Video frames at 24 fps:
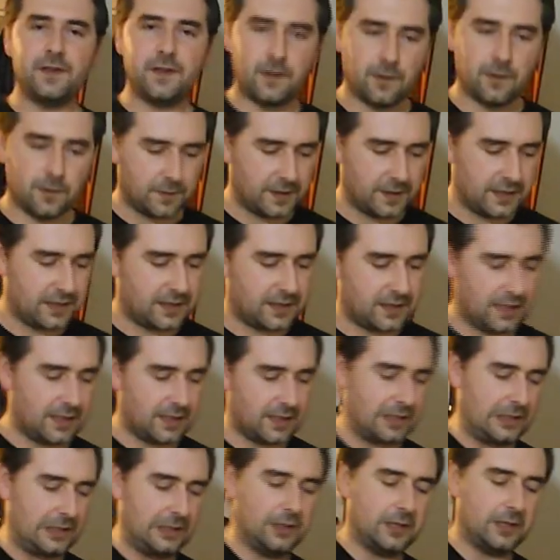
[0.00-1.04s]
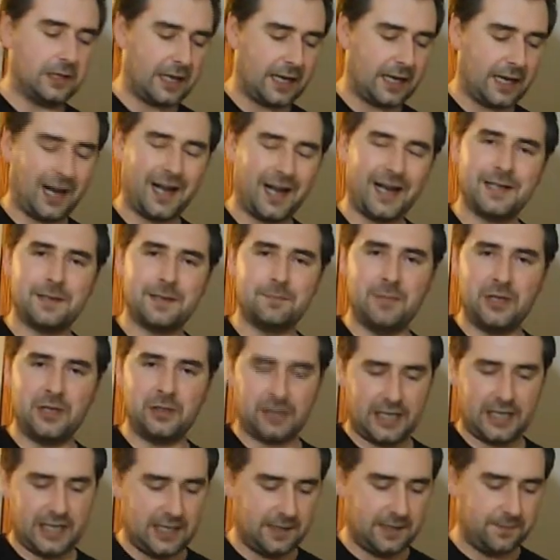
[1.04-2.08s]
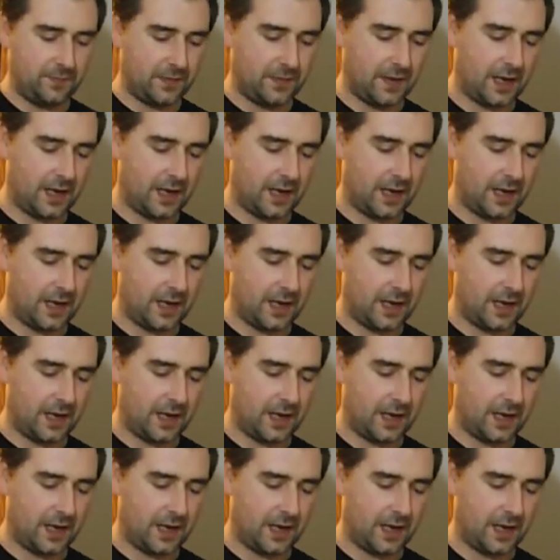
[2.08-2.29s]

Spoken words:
though this does look kind of milky,